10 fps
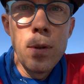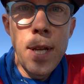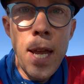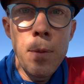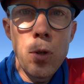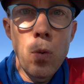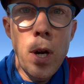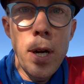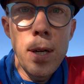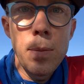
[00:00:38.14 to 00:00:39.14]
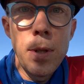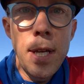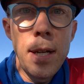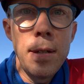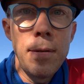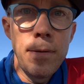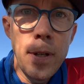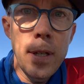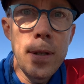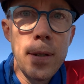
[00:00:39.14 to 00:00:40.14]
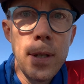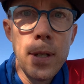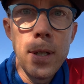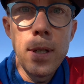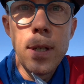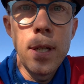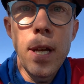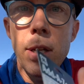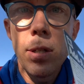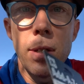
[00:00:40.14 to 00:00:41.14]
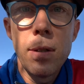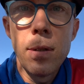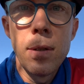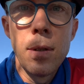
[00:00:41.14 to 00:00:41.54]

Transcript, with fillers: damaged wires, but that didn't fix the connection.